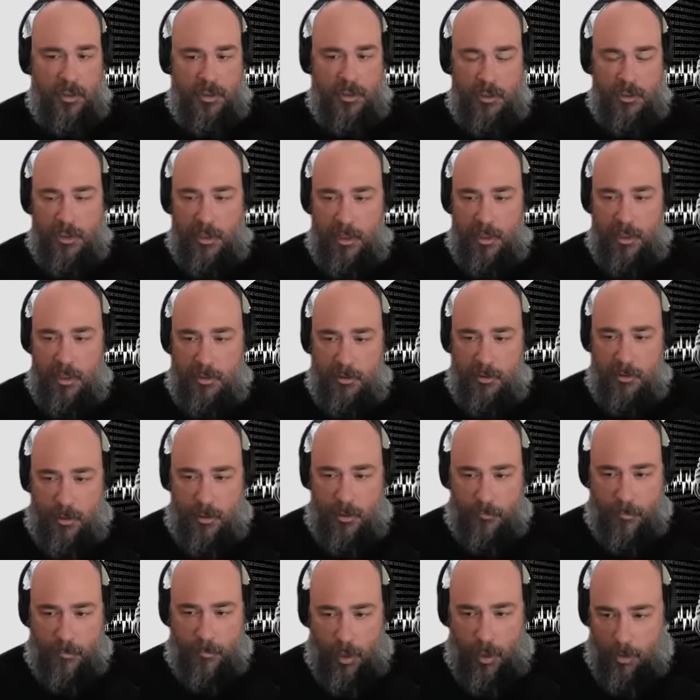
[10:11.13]
a
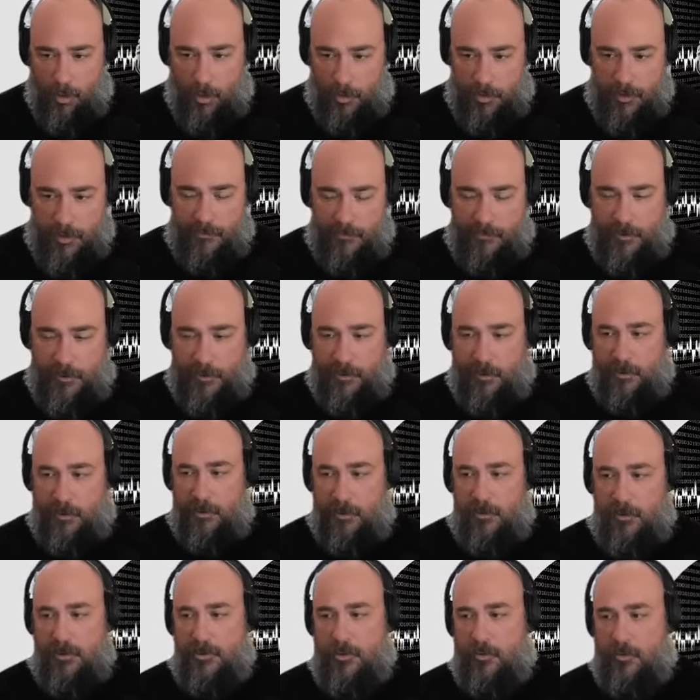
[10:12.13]
mall
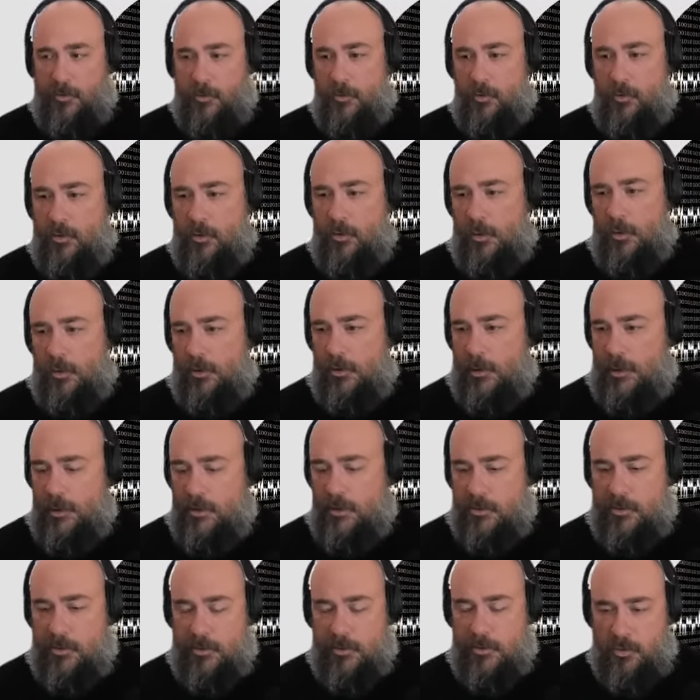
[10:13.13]
experience or
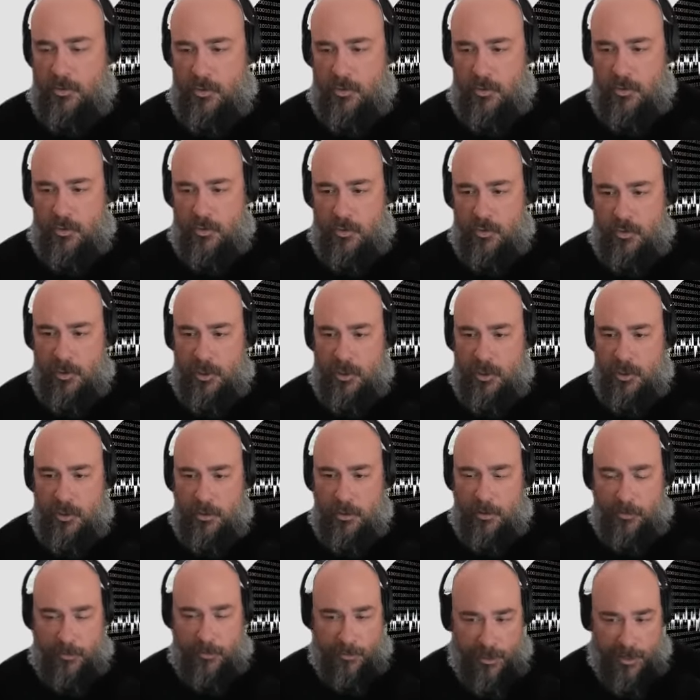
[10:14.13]
into
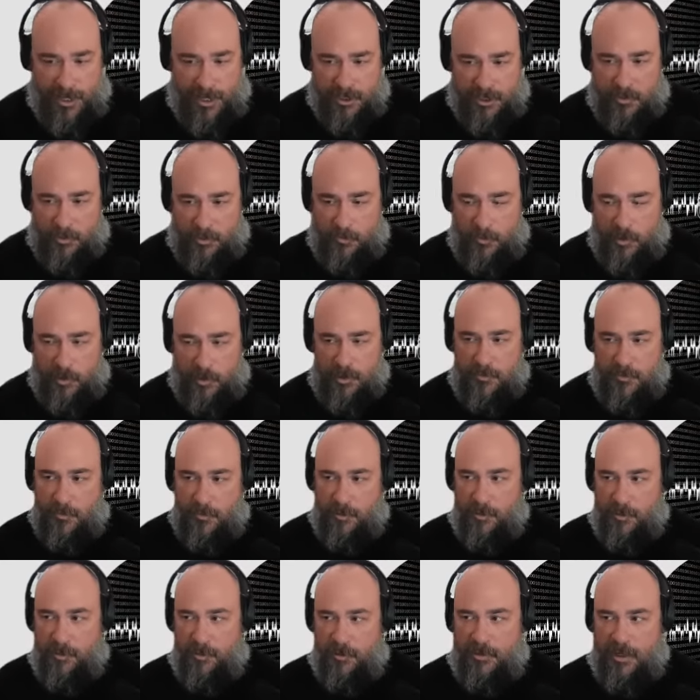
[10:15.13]
a classroom
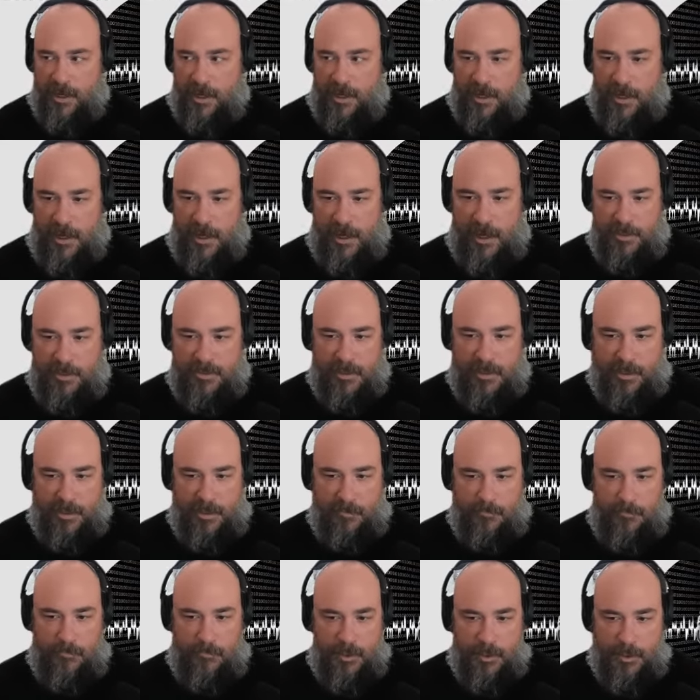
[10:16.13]
experience, I think
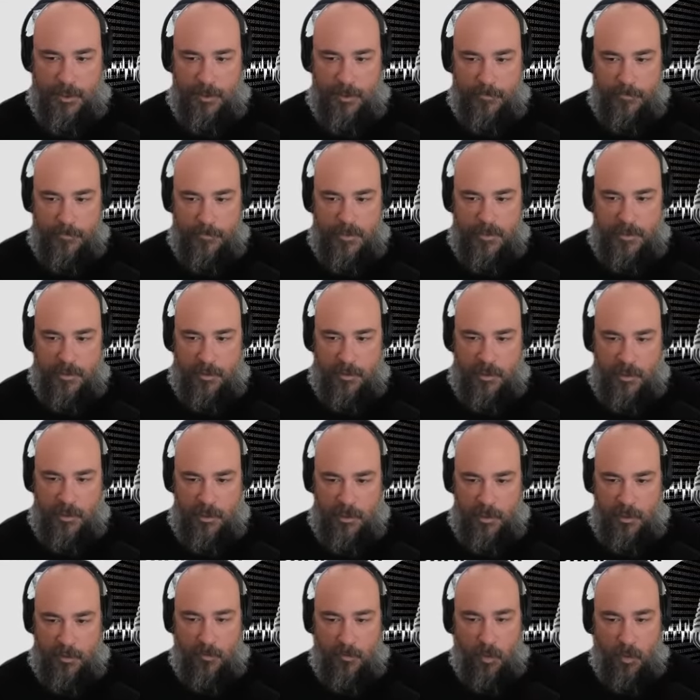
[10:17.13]
becomes
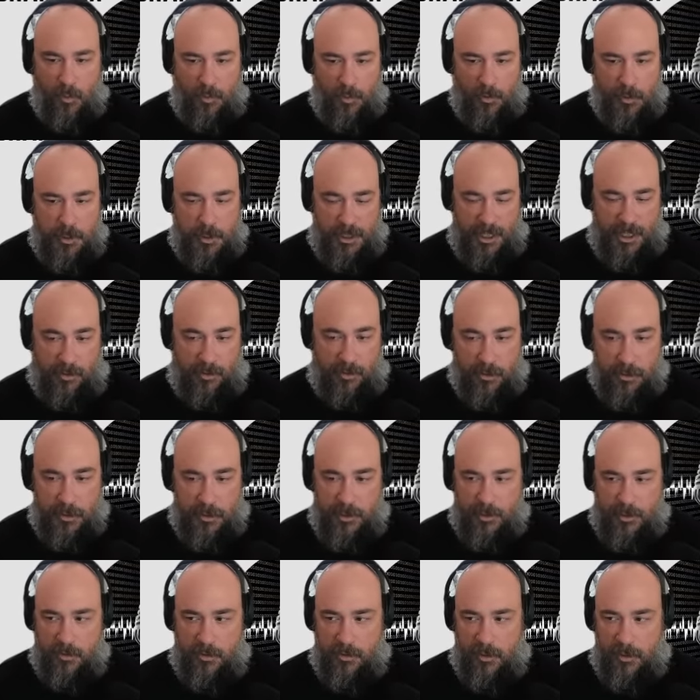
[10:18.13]
more
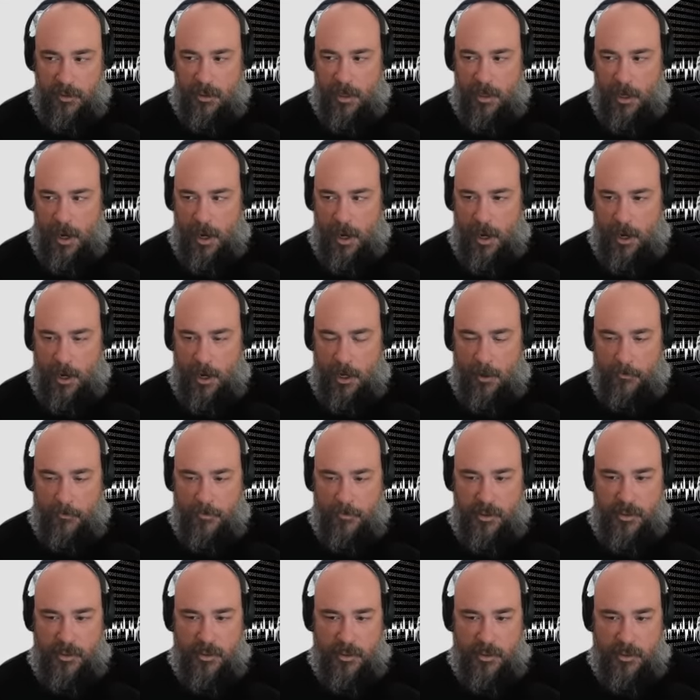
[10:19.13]
challenging
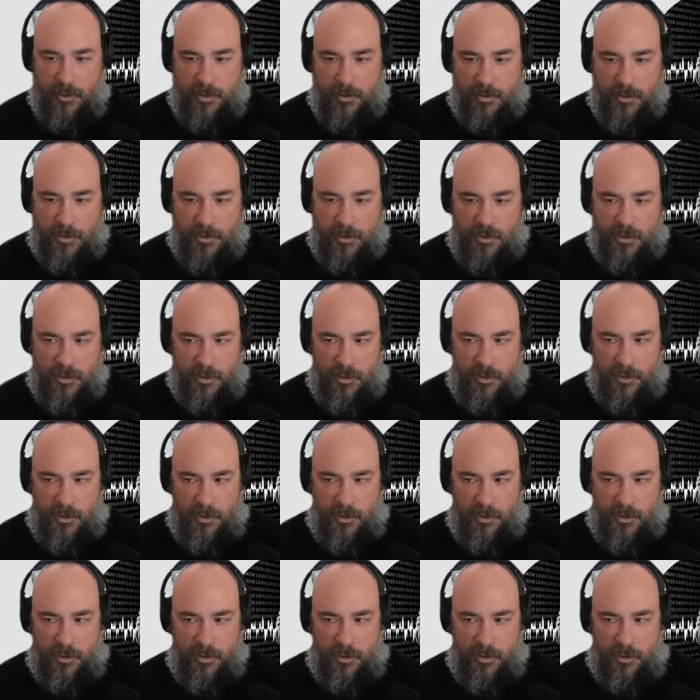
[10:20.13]
because